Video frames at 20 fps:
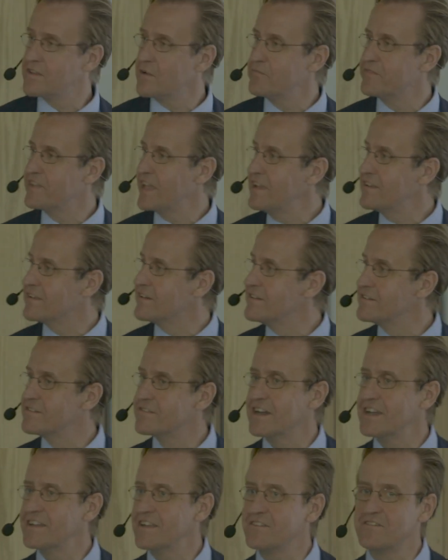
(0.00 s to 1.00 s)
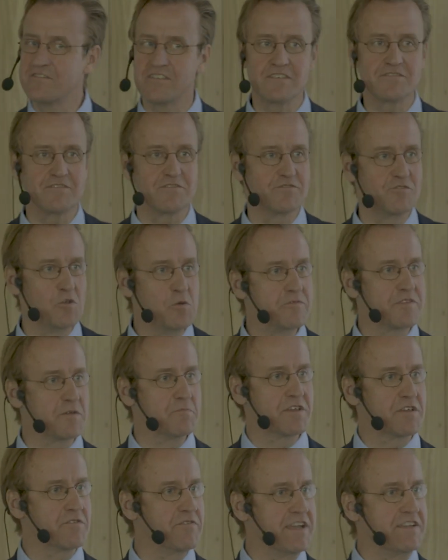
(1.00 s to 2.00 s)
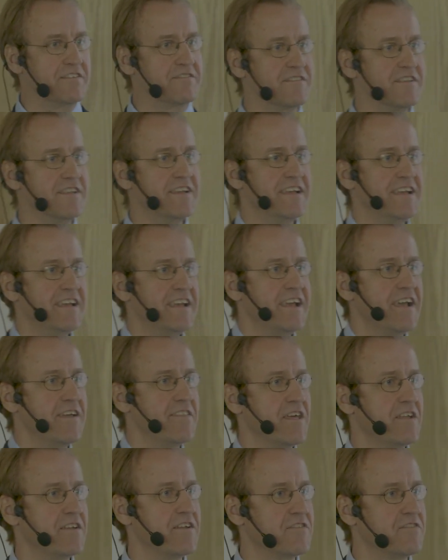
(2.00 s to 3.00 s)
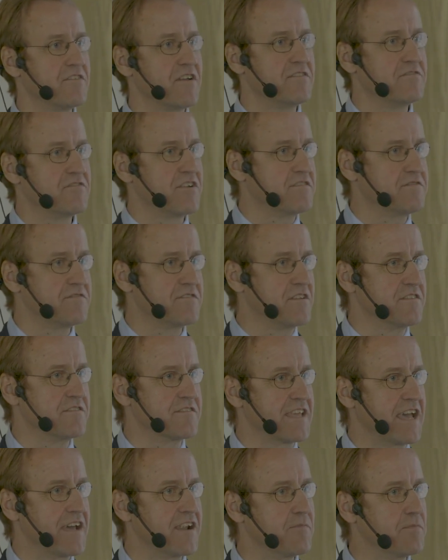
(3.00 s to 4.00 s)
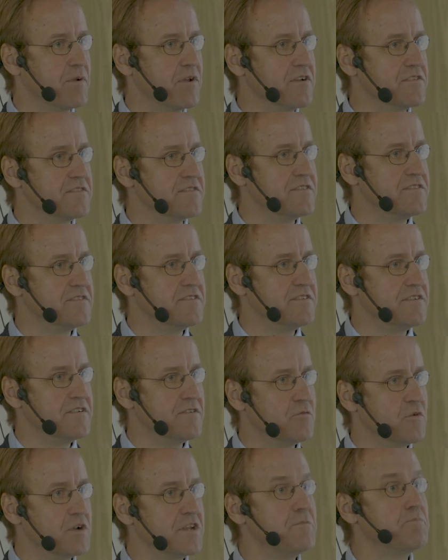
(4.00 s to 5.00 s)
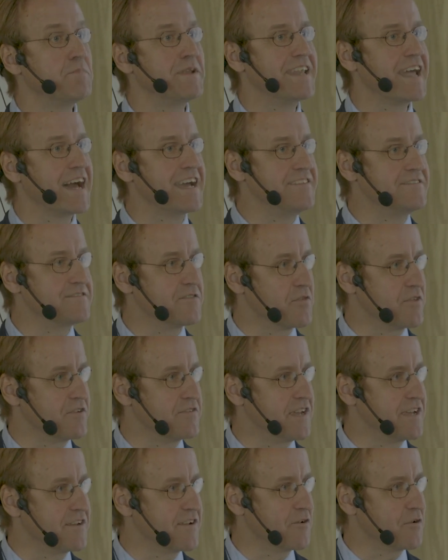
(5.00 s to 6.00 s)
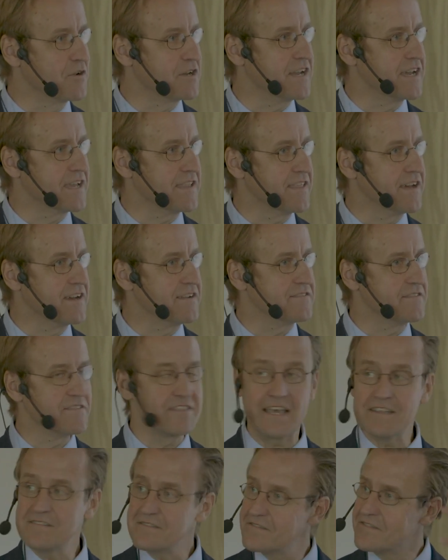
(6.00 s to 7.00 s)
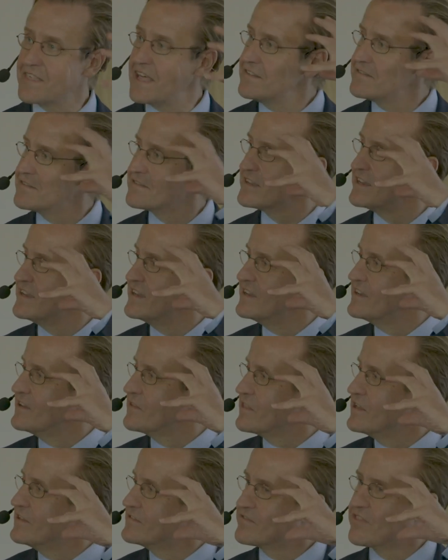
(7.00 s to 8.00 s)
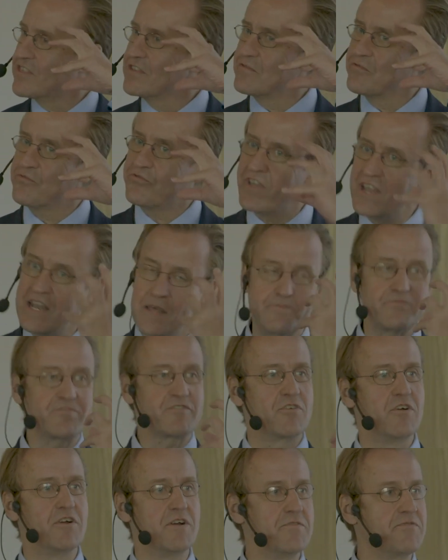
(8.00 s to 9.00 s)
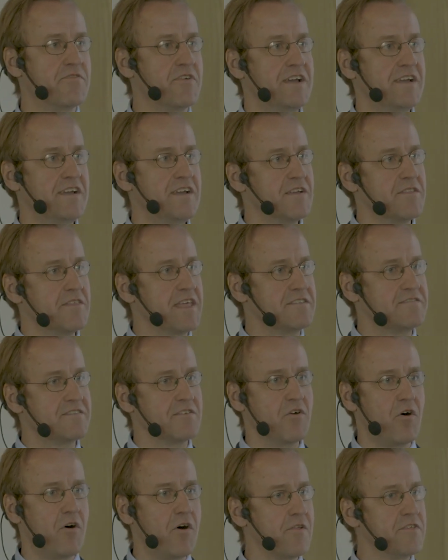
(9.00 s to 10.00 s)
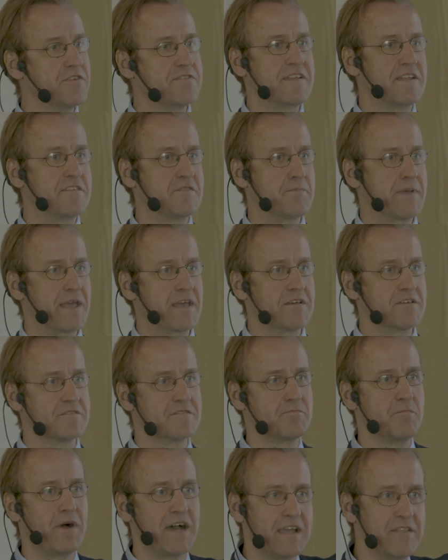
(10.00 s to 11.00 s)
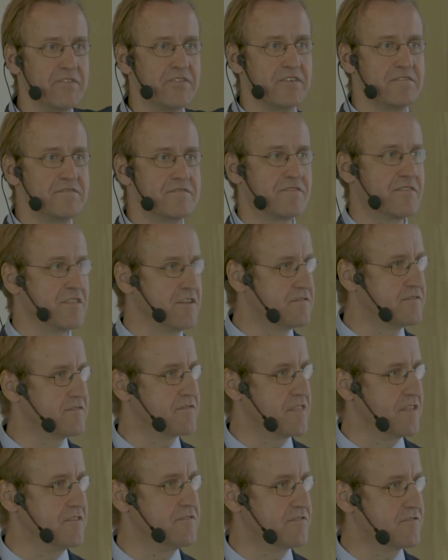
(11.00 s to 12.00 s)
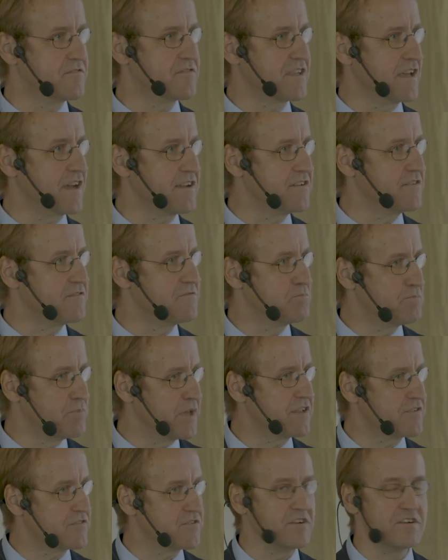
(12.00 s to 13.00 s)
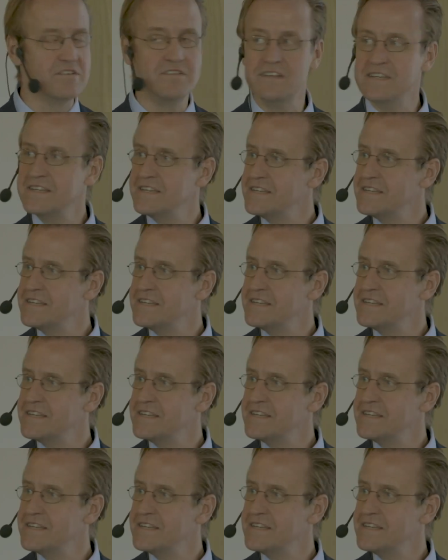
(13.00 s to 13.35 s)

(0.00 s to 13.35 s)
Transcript: some data, right? I just assumed some equation, and then I just did a scatter plot. Wouldn't it be nice if the data looked like that? It's this Phillips curve that's in all the central bankers' mind. This kind of picture,